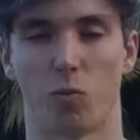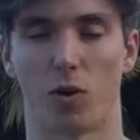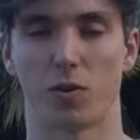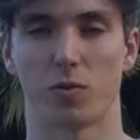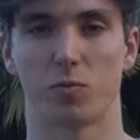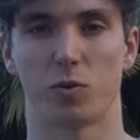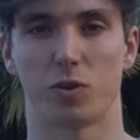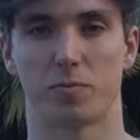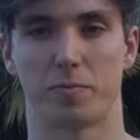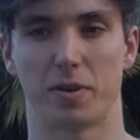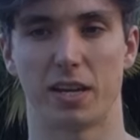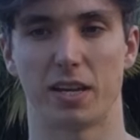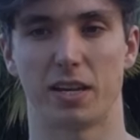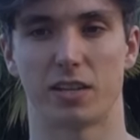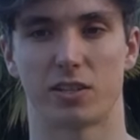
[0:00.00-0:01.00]
one would
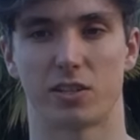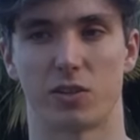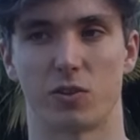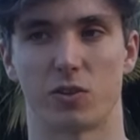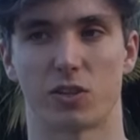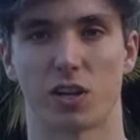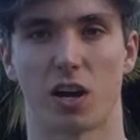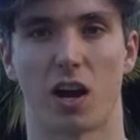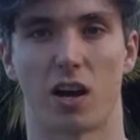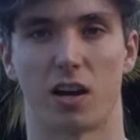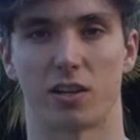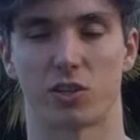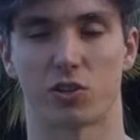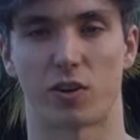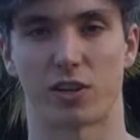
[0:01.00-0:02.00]
be to start
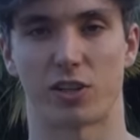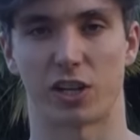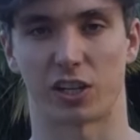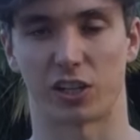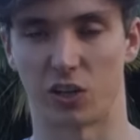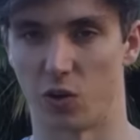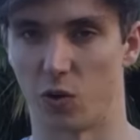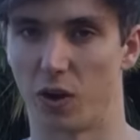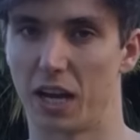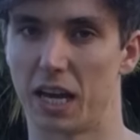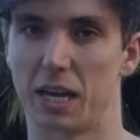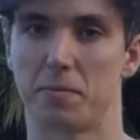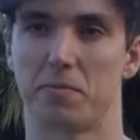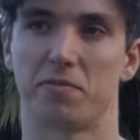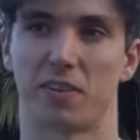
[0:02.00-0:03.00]
stretching your
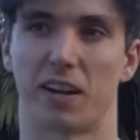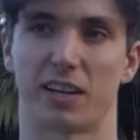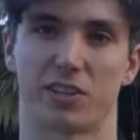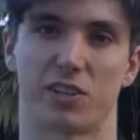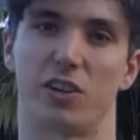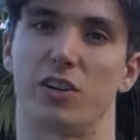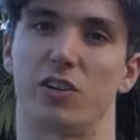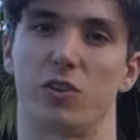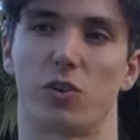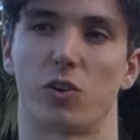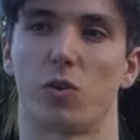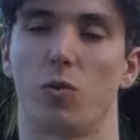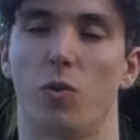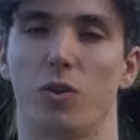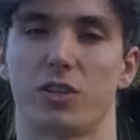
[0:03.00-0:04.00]
hip flexor and your
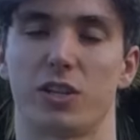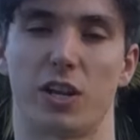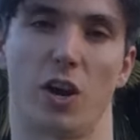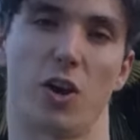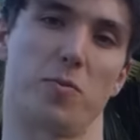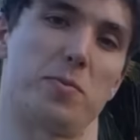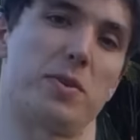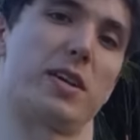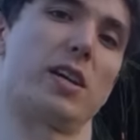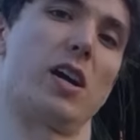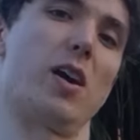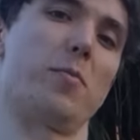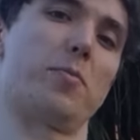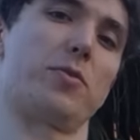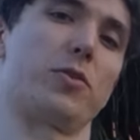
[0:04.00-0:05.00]
quads and opening
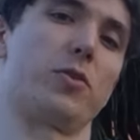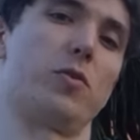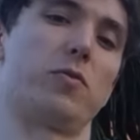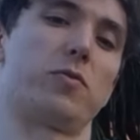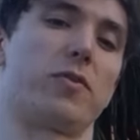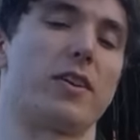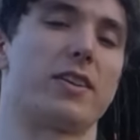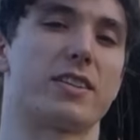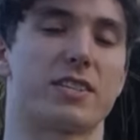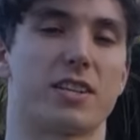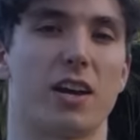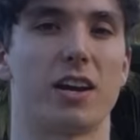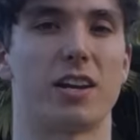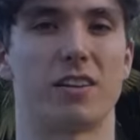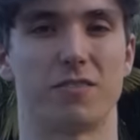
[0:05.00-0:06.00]
up your front
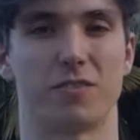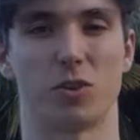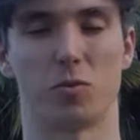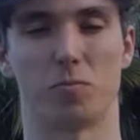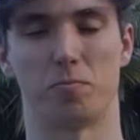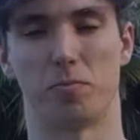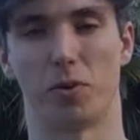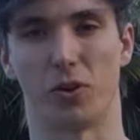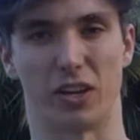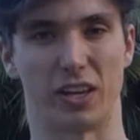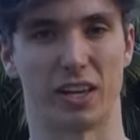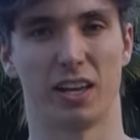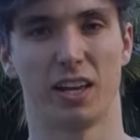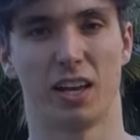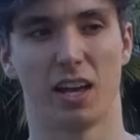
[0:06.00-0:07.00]
side of your body,
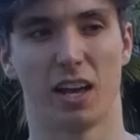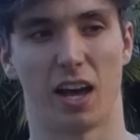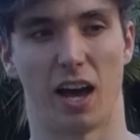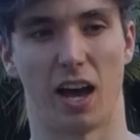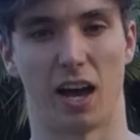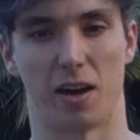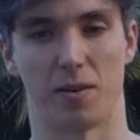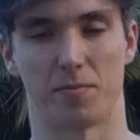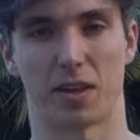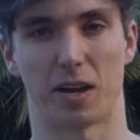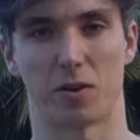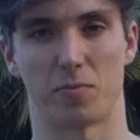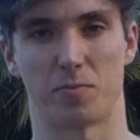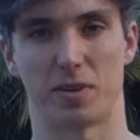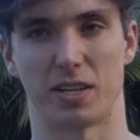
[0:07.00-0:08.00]
and
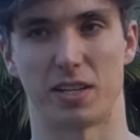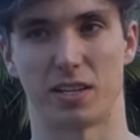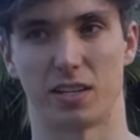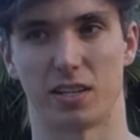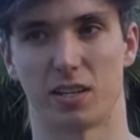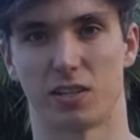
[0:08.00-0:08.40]
that would be